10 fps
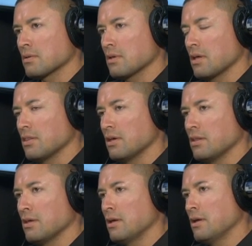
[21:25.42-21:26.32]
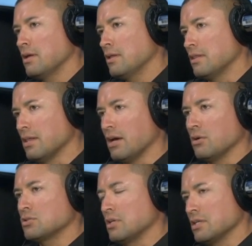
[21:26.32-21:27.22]
And then now
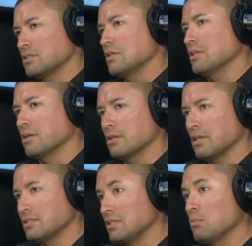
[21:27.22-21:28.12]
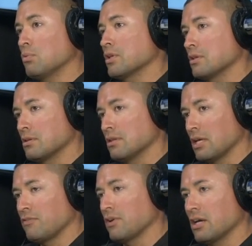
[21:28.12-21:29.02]
today see like they see what
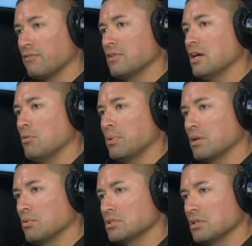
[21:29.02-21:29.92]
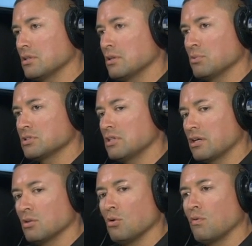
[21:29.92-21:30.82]
life I have now, but it was a it was not
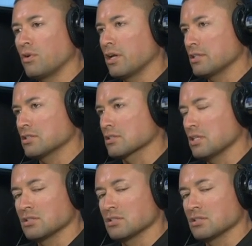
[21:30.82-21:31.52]
an overnight success.